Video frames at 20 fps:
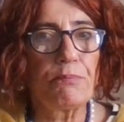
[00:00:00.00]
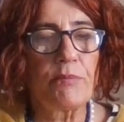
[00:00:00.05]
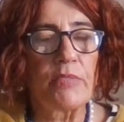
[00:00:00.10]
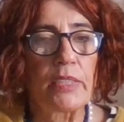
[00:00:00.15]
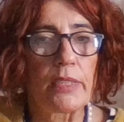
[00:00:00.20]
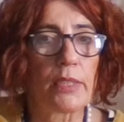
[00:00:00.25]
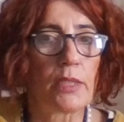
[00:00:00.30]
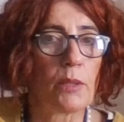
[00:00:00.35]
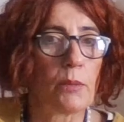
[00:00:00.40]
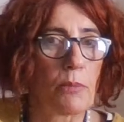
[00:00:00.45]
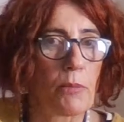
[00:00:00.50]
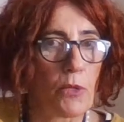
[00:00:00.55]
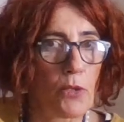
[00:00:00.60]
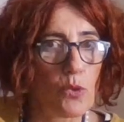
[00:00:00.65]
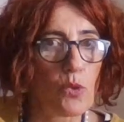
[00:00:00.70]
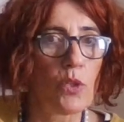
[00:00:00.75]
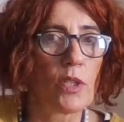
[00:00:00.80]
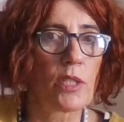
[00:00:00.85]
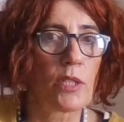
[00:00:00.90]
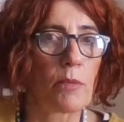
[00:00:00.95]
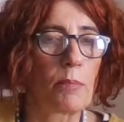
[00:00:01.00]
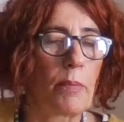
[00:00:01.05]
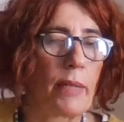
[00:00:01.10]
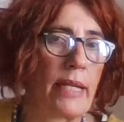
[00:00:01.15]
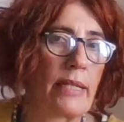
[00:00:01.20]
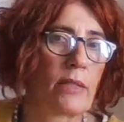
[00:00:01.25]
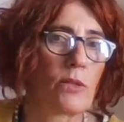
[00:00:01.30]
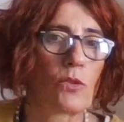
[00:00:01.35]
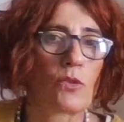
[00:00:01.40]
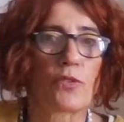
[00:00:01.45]
the ruler
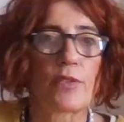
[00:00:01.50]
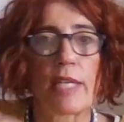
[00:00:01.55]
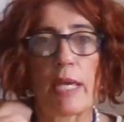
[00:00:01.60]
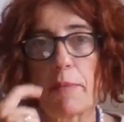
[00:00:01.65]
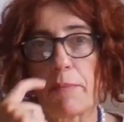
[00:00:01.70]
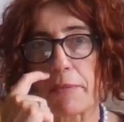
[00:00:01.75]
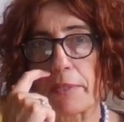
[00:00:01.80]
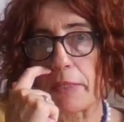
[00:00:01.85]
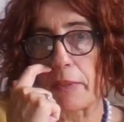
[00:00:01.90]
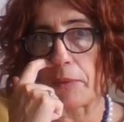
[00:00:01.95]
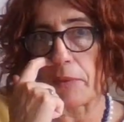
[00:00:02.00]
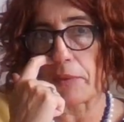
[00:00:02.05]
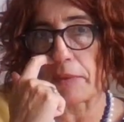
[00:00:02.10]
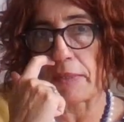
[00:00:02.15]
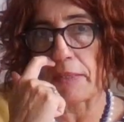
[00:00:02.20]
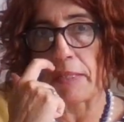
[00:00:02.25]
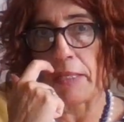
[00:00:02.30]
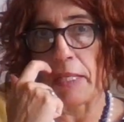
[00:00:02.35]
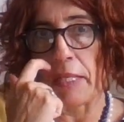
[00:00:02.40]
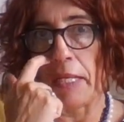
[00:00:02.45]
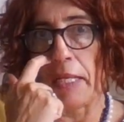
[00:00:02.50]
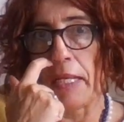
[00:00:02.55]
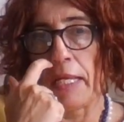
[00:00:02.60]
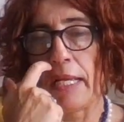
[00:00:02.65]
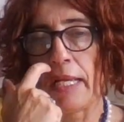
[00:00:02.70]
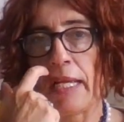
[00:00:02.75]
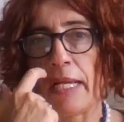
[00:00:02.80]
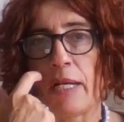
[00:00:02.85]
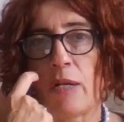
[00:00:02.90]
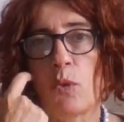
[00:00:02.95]
planet of Capricorn,
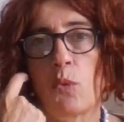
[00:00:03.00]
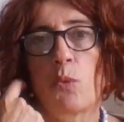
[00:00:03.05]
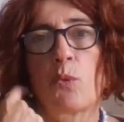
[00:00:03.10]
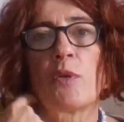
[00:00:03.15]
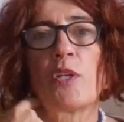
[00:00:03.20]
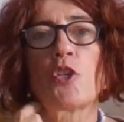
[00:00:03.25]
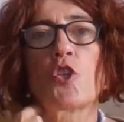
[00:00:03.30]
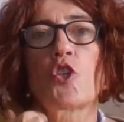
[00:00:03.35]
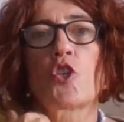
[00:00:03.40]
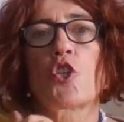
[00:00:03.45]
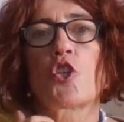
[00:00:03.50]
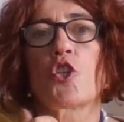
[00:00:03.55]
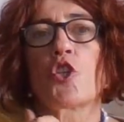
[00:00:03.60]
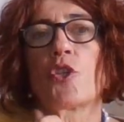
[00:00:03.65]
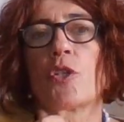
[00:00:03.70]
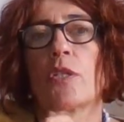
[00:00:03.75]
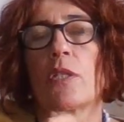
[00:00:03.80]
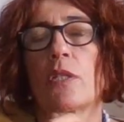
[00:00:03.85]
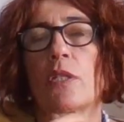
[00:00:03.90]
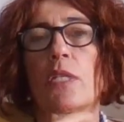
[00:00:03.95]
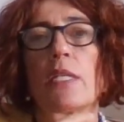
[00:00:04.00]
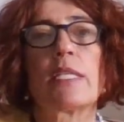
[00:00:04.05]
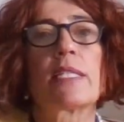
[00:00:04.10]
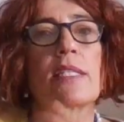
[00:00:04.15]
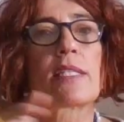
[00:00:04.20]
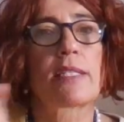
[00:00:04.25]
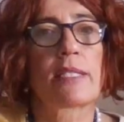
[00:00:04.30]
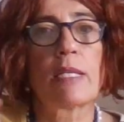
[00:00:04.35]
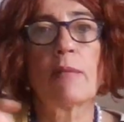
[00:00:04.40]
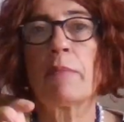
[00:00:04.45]
which is
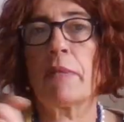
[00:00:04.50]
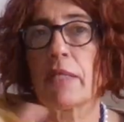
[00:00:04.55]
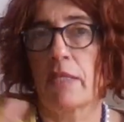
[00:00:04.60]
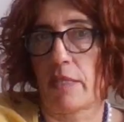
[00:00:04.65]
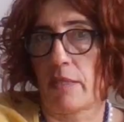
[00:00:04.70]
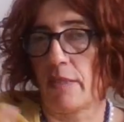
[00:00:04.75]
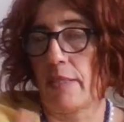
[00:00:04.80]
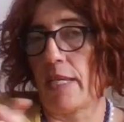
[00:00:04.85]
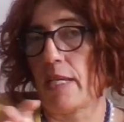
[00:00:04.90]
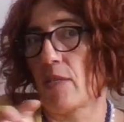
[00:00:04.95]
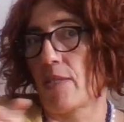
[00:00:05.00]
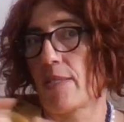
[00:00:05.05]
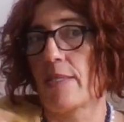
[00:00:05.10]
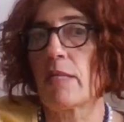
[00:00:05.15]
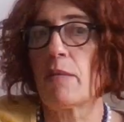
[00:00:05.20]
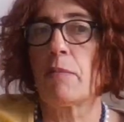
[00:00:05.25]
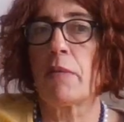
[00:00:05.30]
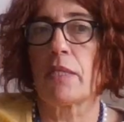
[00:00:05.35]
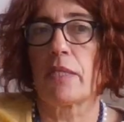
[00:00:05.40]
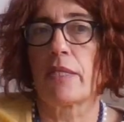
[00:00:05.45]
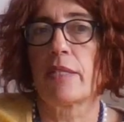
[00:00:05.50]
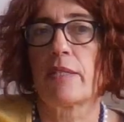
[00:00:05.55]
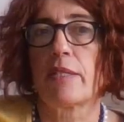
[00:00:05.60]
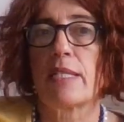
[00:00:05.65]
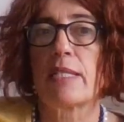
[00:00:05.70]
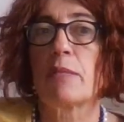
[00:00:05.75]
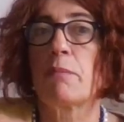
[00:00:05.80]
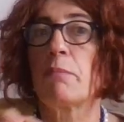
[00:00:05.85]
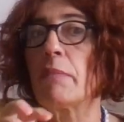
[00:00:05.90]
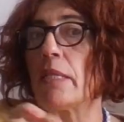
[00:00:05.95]
similar, they are similar,
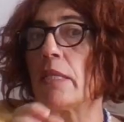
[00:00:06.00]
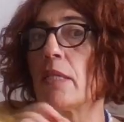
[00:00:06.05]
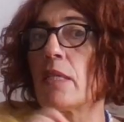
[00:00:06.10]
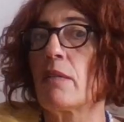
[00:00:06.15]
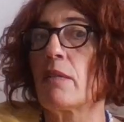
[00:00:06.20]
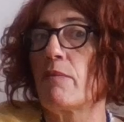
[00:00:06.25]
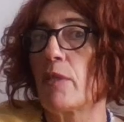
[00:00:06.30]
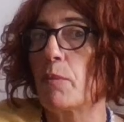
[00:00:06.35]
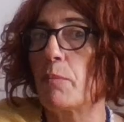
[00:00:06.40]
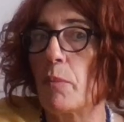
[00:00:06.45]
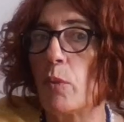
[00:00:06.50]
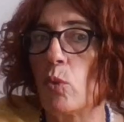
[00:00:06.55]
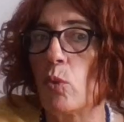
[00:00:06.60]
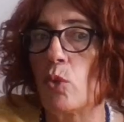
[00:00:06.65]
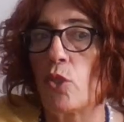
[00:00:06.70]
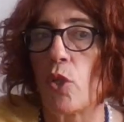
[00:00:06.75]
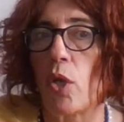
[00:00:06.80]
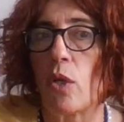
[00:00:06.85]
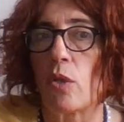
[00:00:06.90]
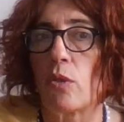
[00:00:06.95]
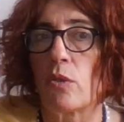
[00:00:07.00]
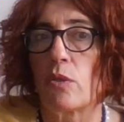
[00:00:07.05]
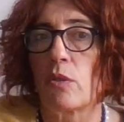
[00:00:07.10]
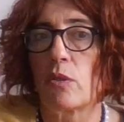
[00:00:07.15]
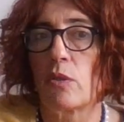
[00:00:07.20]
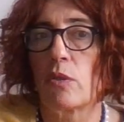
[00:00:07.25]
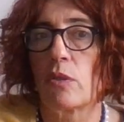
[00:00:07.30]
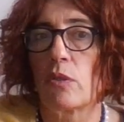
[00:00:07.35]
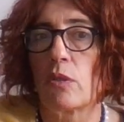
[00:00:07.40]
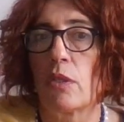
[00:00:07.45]
is meeting with Pluto.
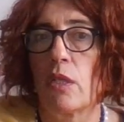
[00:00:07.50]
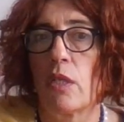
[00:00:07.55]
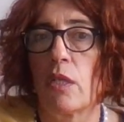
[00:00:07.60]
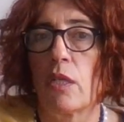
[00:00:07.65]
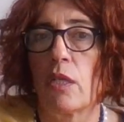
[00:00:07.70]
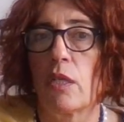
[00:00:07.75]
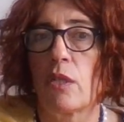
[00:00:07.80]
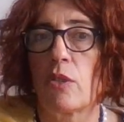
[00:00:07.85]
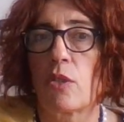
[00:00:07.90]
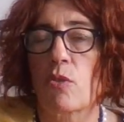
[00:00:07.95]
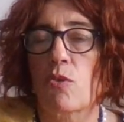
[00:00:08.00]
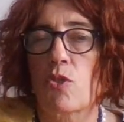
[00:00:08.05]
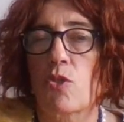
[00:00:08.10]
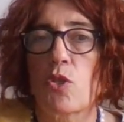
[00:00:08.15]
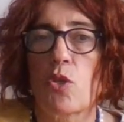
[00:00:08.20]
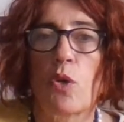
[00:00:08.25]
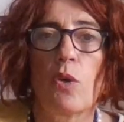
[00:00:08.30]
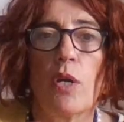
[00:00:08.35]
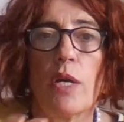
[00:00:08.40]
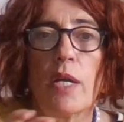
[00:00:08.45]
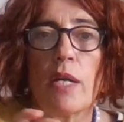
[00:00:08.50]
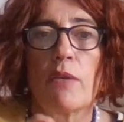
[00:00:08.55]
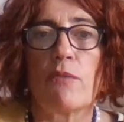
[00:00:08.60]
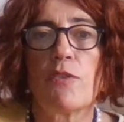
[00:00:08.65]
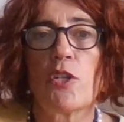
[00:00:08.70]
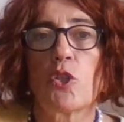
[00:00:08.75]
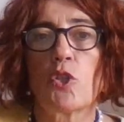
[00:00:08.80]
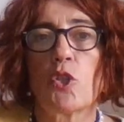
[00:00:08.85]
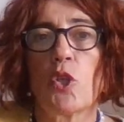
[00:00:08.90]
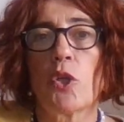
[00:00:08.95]
So
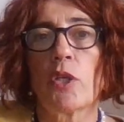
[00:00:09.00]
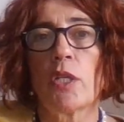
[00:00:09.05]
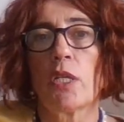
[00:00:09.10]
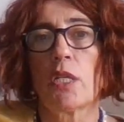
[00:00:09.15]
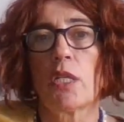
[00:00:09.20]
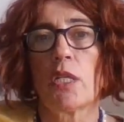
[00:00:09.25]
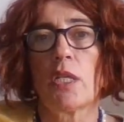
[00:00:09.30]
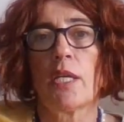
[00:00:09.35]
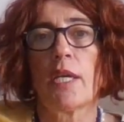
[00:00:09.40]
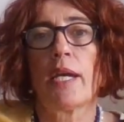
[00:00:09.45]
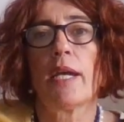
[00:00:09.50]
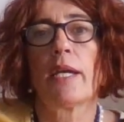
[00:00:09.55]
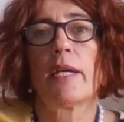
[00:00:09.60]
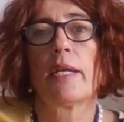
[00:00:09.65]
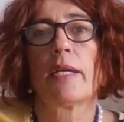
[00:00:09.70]
we are talking here